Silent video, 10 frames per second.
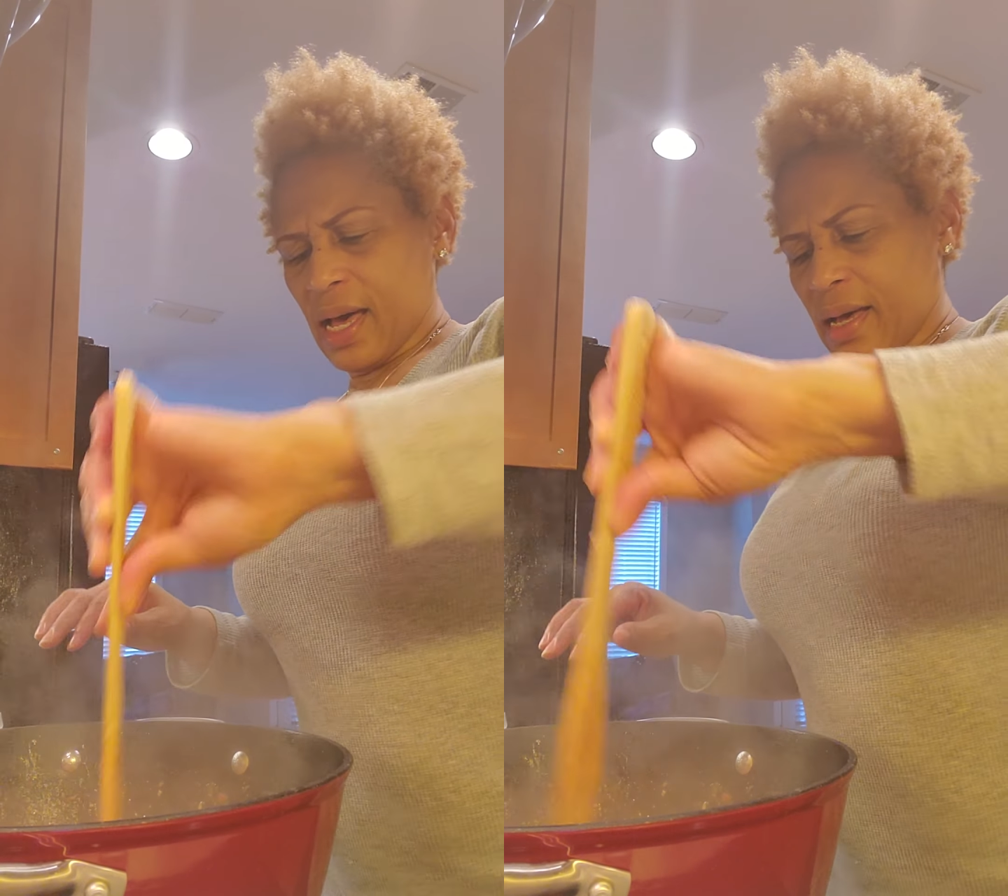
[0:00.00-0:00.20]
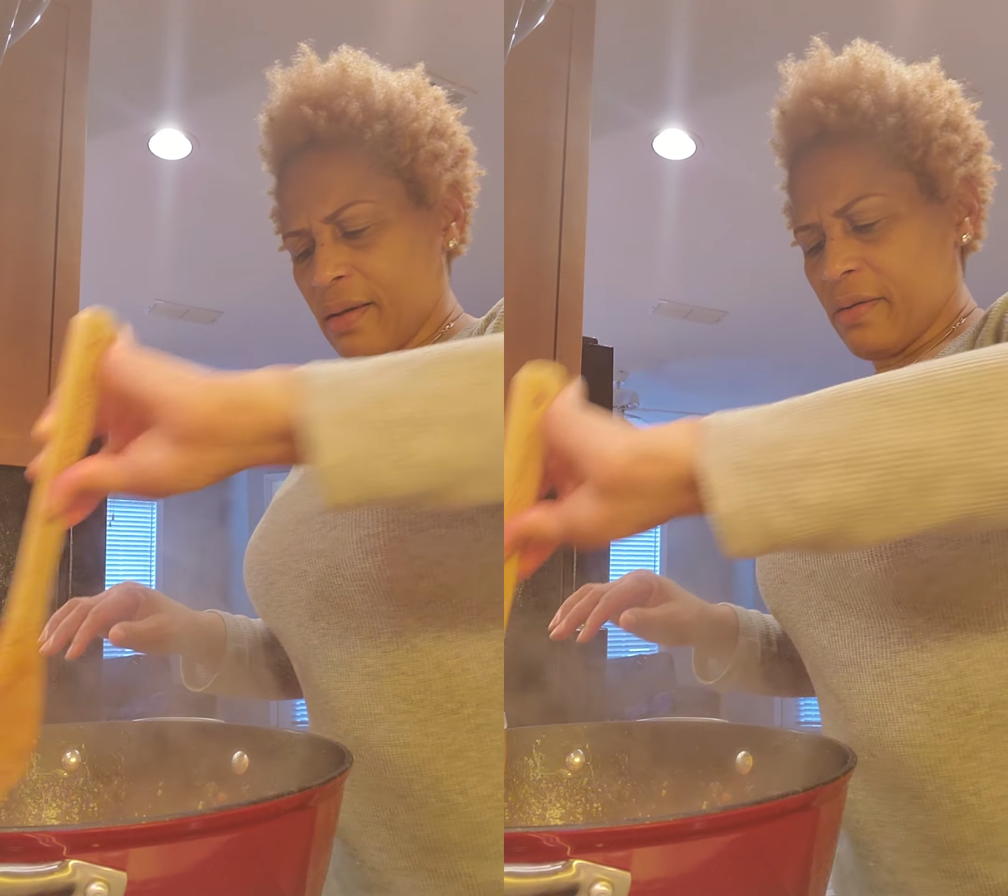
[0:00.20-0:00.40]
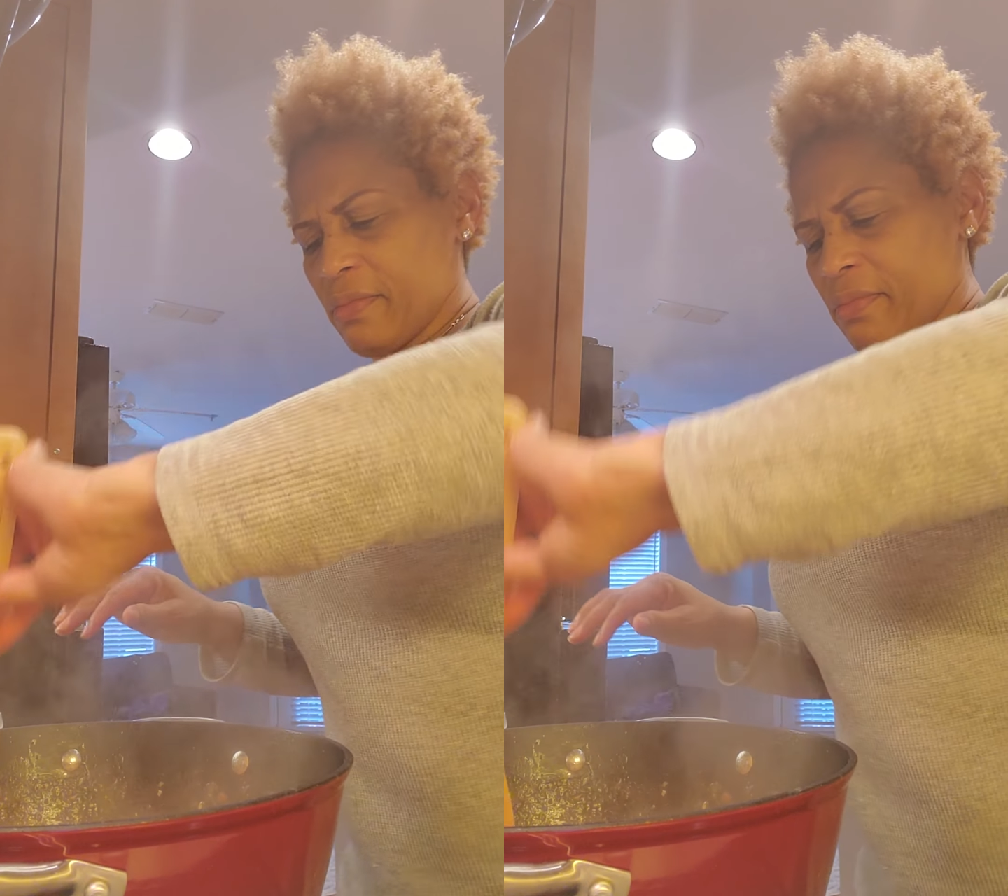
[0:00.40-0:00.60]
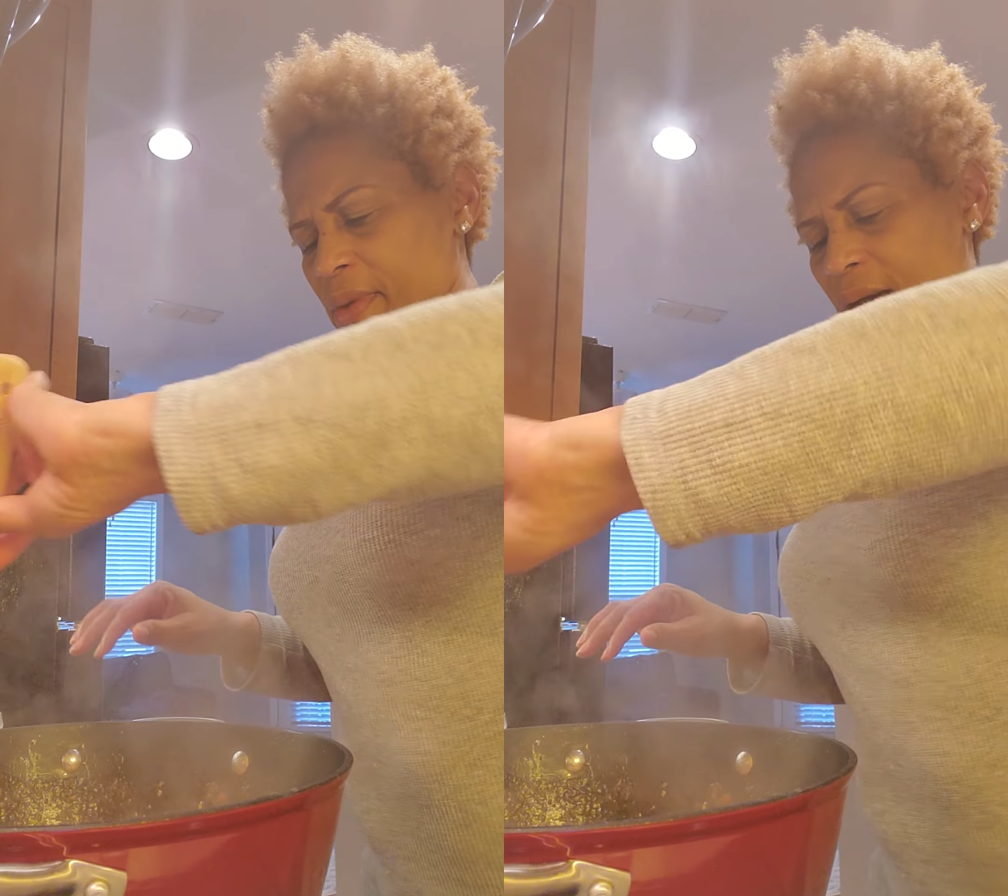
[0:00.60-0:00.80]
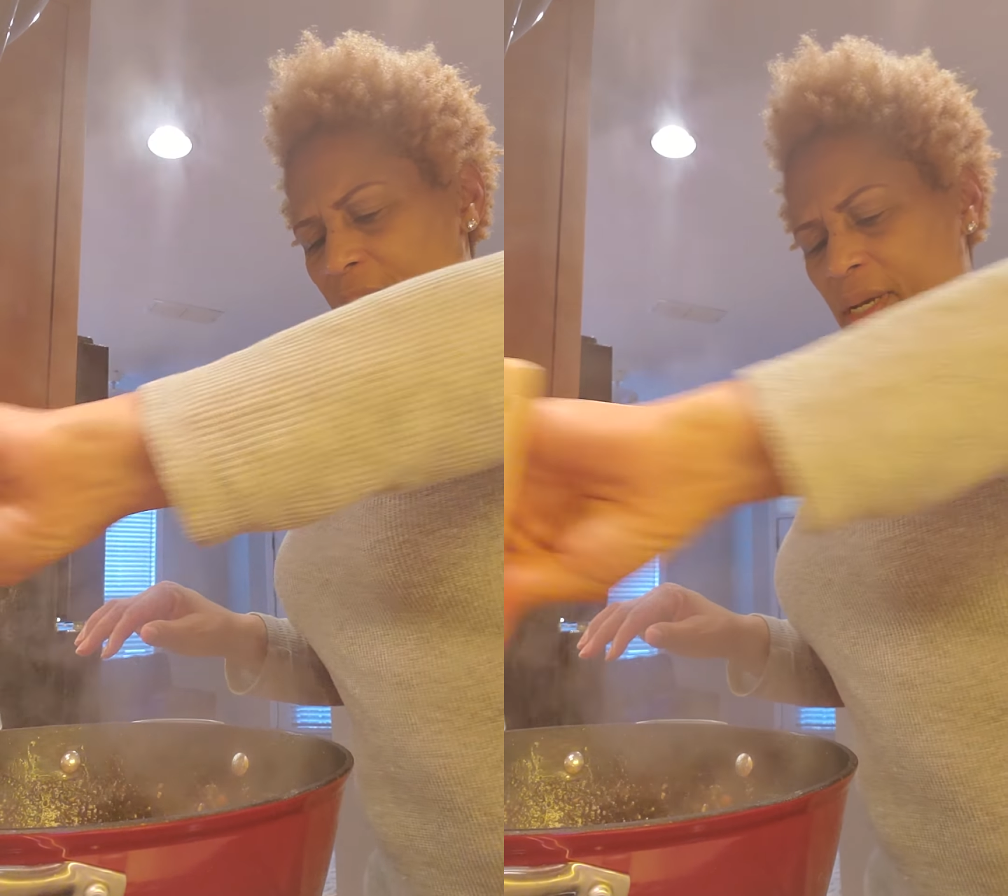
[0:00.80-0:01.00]

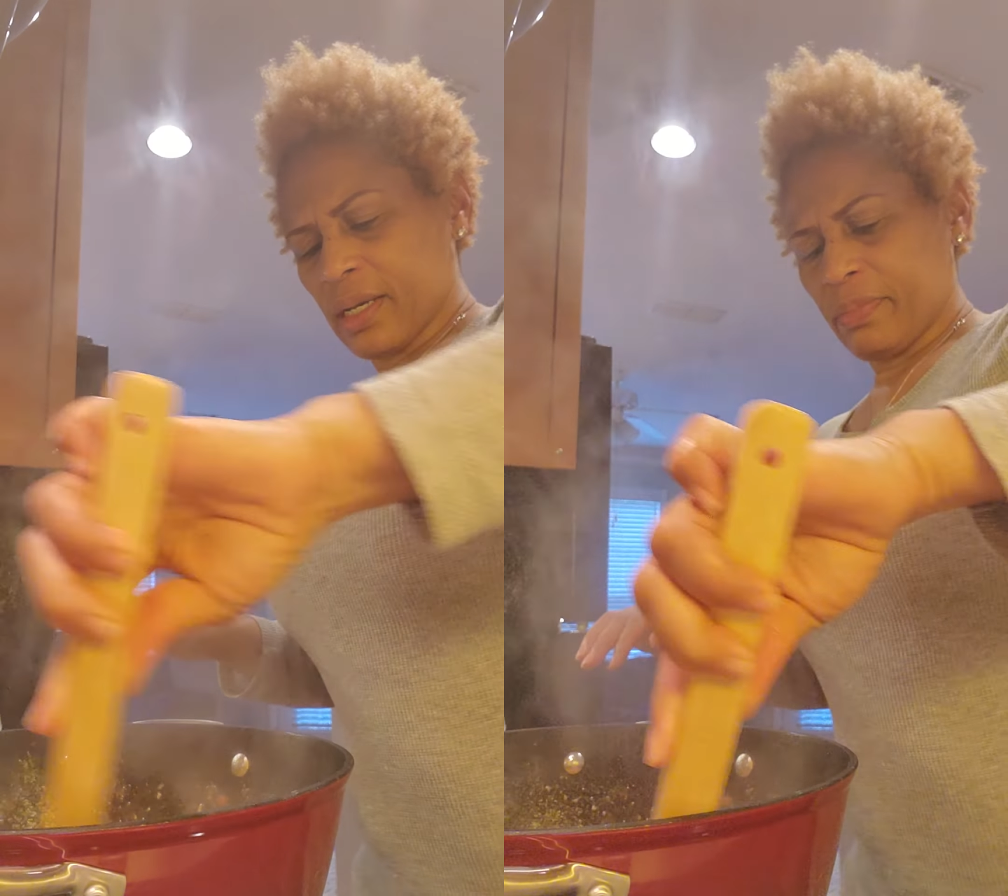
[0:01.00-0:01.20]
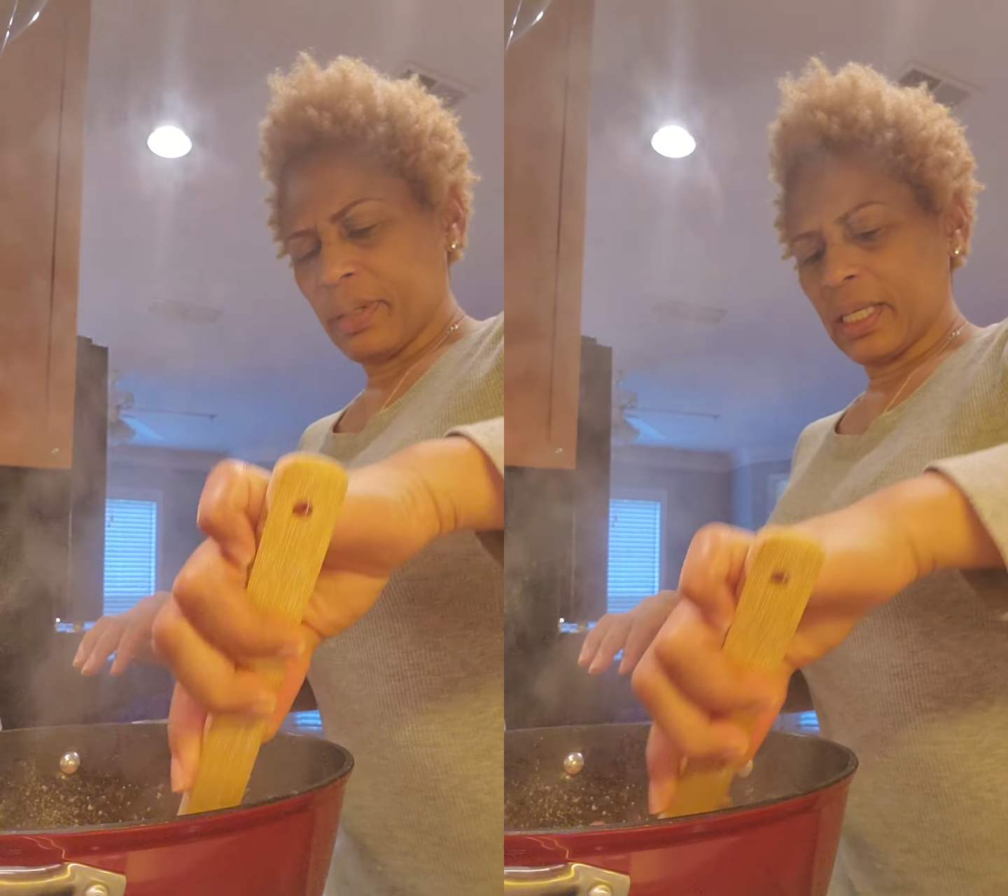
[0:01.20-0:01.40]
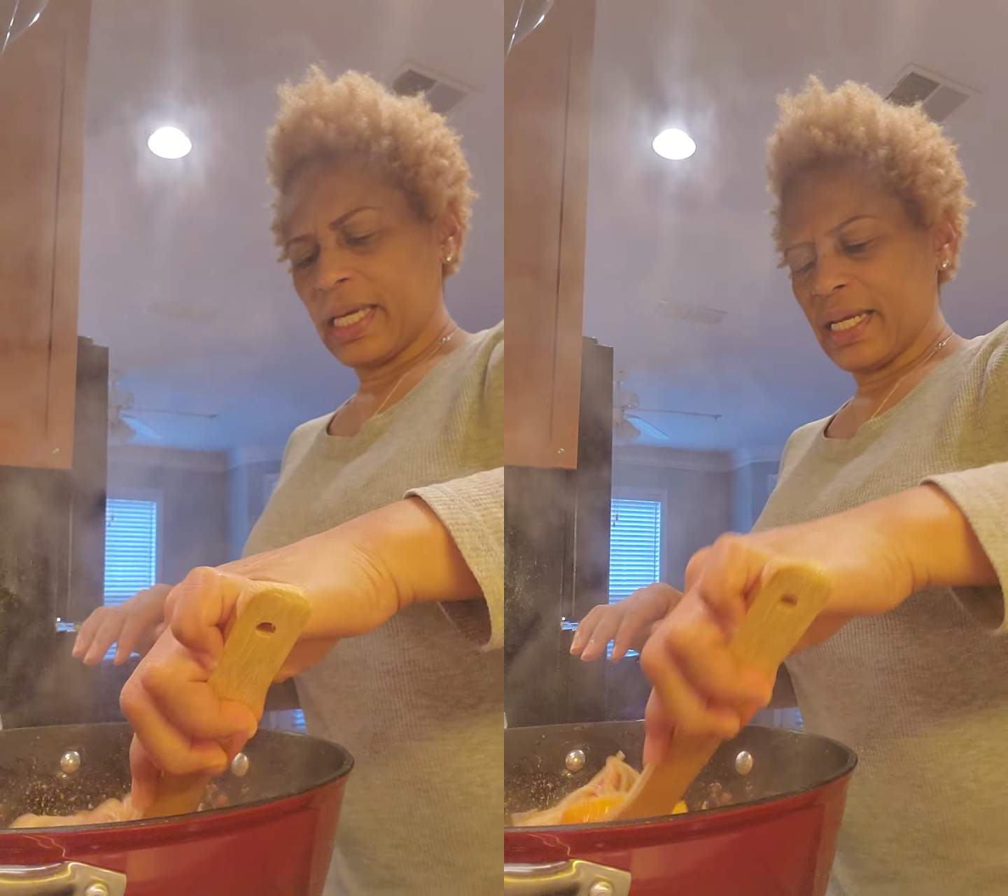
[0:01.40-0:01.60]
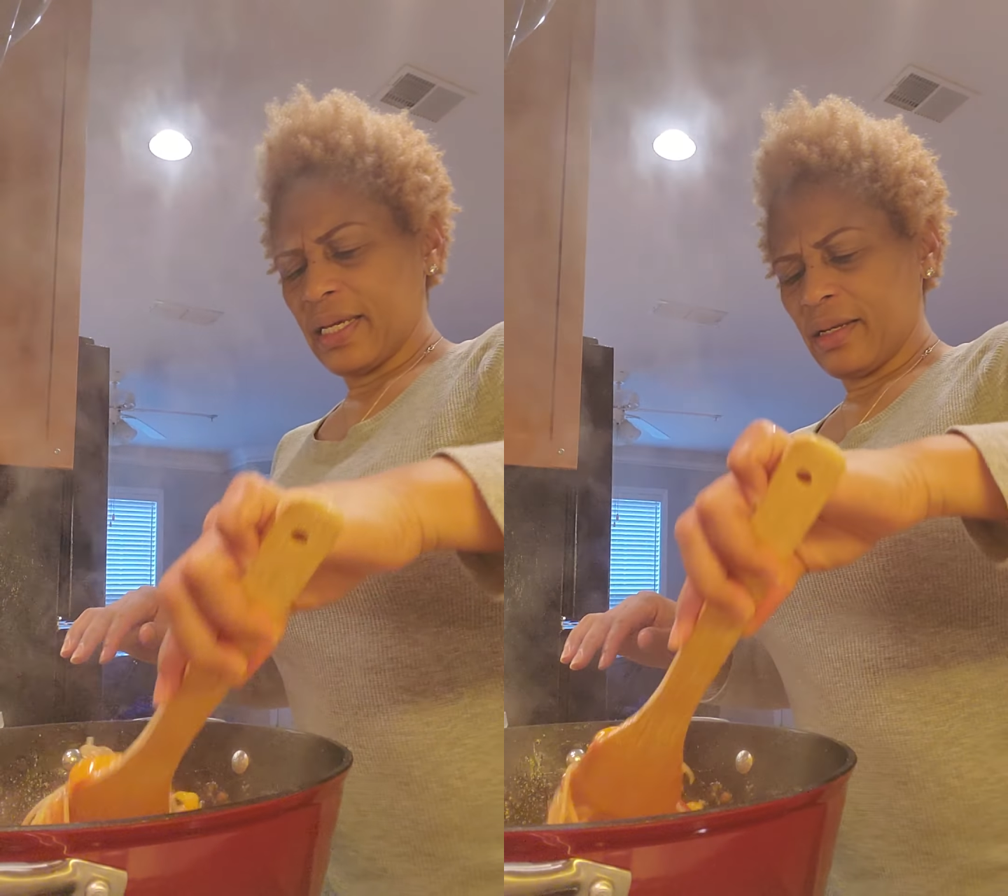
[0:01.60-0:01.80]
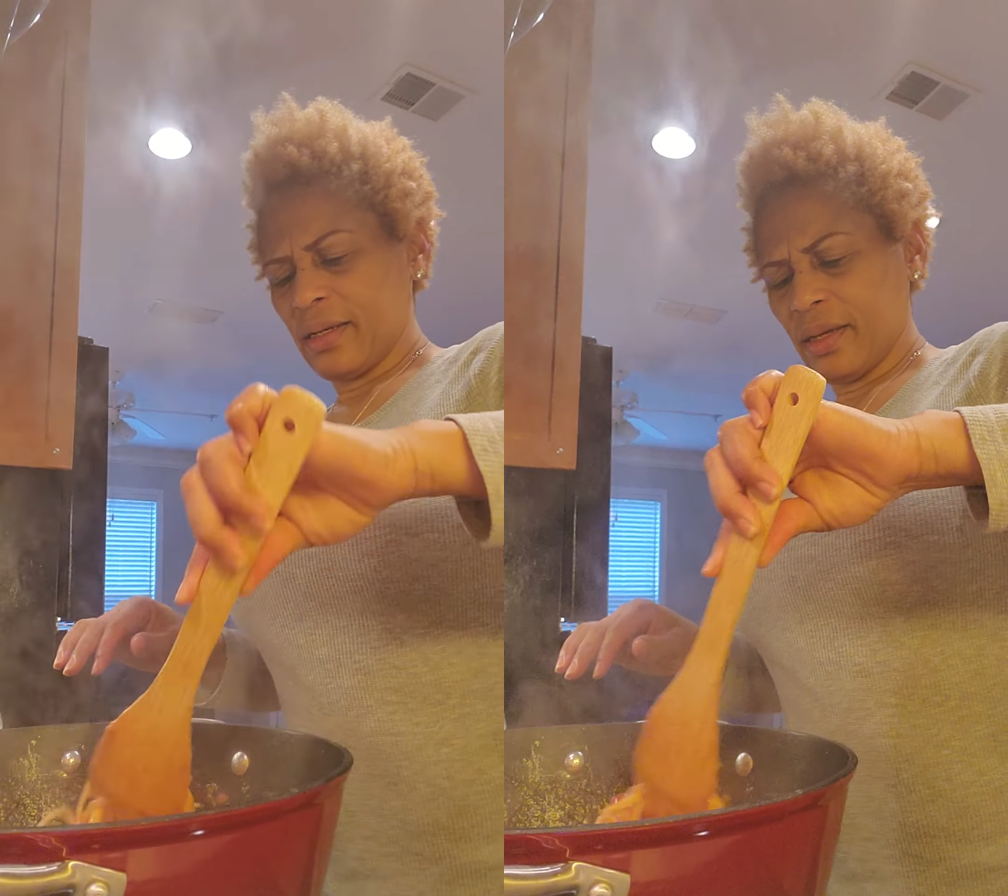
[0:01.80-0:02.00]
I'm gonna plate it